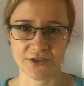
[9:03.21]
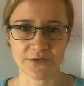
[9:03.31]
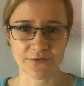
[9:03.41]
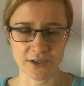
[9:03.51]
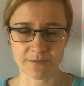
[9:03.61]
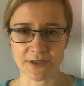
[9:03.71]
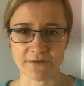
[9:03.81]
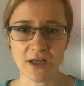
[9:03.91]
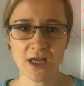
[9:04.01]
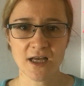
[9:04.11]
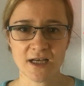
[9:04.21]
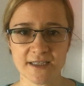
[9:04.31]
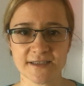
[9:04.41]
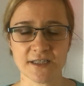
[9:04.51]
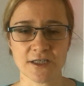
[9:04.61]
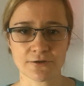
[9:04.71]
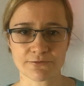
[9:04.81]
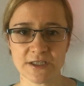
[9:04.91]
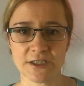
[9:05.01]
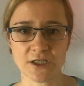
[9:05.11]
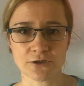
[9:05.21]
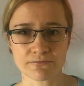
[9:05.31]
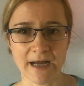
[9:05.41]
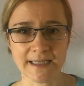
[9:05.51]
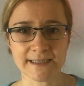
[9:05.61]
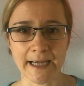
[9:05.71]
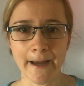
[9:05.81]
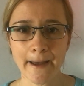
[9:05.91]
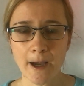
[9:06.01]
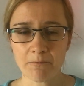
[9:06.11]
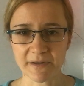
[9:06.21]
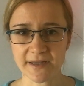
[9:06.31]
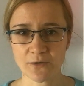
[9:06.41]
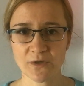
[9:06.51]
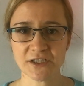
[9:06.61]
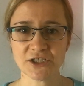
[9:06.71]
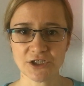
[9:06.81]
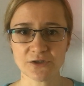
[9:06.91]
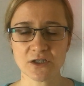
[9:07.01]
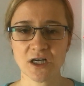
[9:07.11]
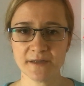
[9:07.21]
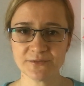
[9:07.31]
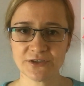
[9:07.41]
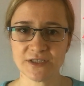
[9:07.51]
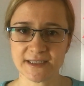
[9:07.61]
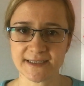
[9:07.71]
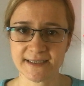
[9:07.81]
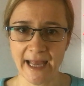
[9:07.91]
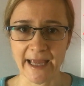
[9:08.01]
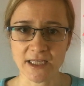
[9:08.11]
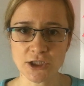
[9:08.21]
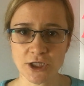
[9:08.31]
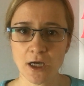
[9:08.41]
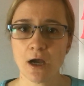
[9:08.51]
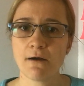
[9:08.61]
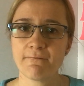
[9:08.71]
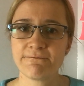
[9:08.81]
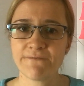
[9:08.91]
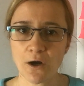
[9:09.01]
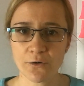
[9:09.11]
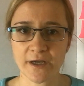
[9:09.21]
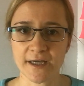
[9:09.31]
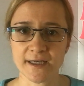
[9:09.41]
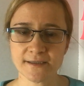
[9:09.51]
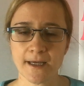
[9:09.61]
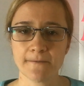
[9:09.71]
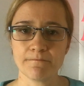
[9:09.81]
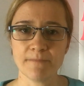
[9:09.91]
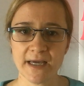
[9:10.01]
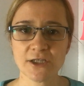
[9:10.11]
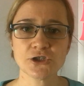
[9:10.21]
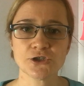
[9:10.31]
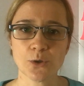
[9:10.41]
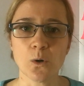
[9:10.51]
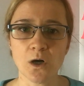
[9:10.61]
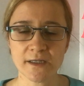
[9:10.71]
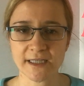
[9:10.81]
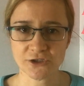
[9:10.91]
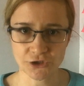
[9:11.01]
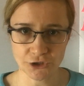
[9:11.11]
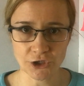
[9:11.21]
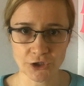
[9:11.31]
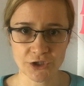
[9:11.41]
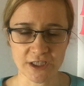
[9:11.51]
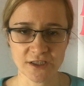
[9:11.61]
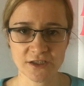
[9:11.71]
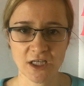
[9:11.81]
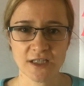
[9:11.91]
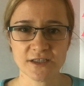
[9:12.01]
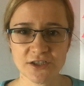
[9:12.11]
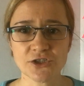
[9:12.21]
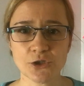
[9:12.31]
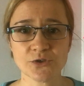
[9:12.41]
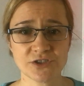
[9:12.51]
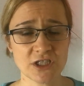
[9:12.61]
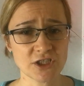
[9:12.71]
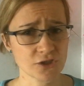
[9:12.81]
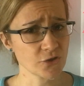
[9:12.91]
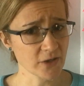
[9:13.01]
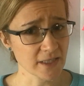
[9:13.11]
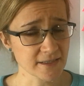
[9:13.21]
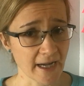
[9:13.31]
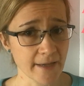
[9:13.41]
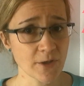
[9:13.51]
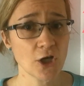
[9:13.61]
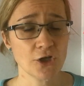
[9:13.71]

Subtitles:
So you've got a bit of listening, reading, writing, but then when you come to this stage, focus, make sure that students, this is your teacher talking time.